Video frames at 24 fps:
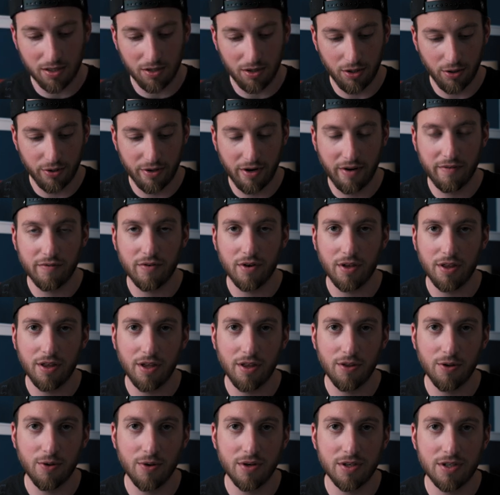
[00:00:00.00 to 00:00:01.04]
learn
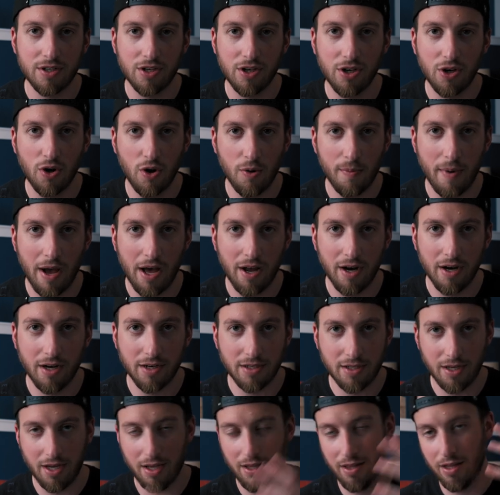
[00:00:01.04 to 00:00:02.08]
everything there is to know about
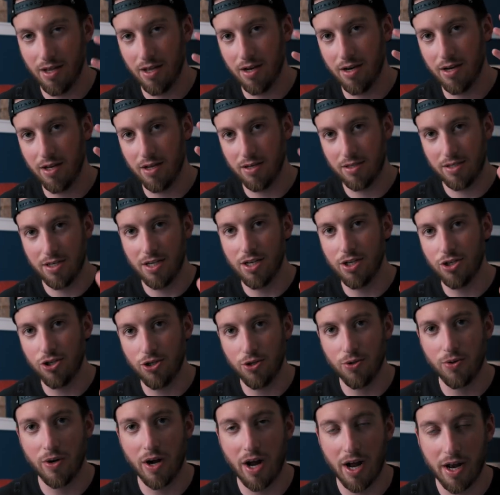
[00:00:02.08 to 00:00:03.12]
it, and then teach
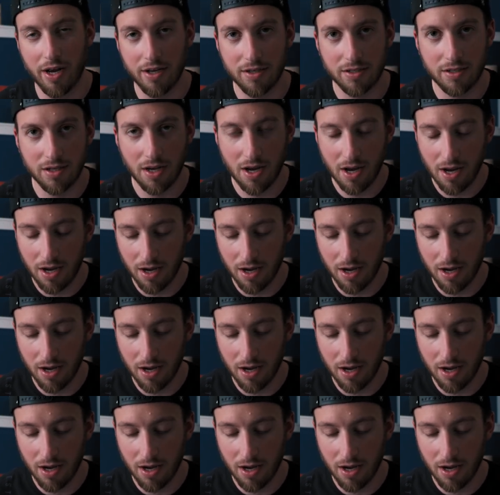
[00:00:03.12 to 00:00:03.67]
you guys.